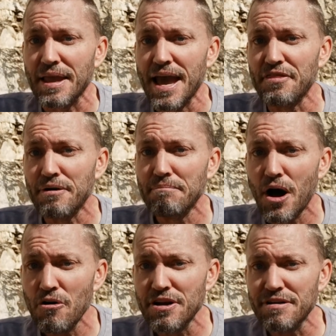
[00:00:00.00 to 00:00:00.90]
And their
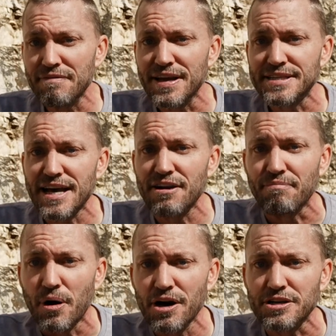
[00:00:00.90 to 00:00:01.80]
motive is out
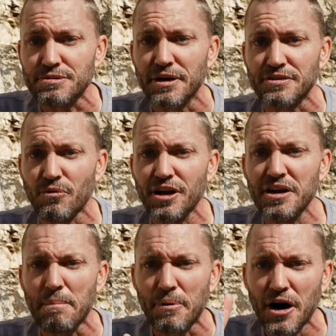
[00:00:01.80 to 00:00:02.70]
of punishment. We're
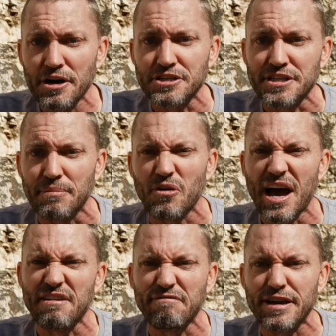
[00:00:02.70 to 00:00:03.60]
going to punish them. We're
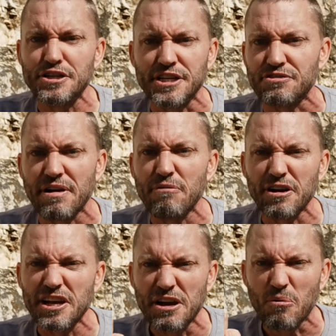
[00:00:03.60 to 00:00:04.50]
out of vengeance, right?
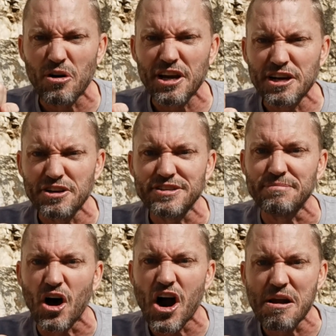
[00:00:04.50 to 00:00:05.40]
We're going to do
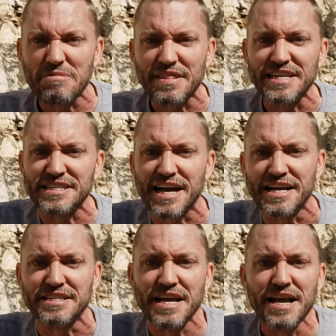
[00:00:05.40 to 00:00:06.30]
some harm to these
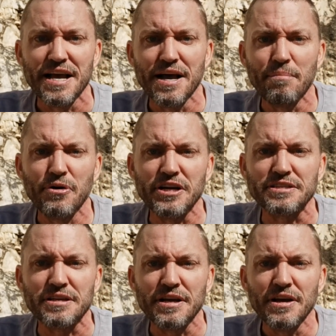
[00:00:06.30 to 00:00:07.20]
guys.
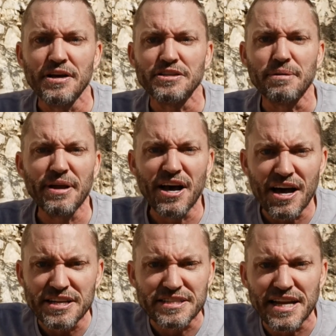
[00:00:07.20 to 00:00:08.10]
But to be
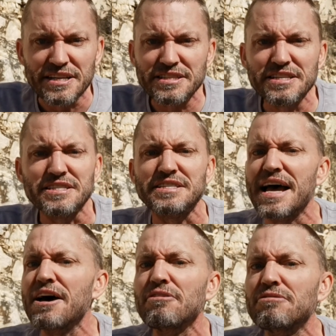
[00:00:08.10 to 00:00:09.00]
honest, that doesn't
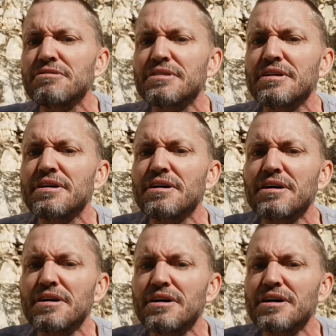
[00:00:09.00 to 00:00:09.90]
sound
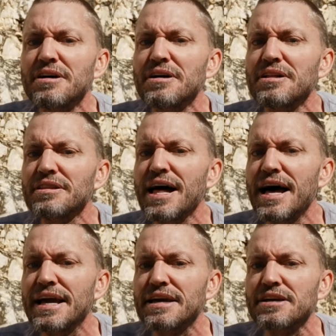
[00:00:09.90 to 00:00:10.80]

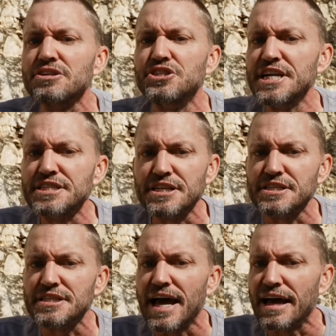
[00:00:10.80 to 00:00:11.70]
like
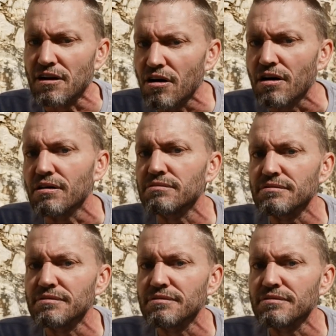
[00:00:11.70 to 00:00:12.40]
Jesus at all.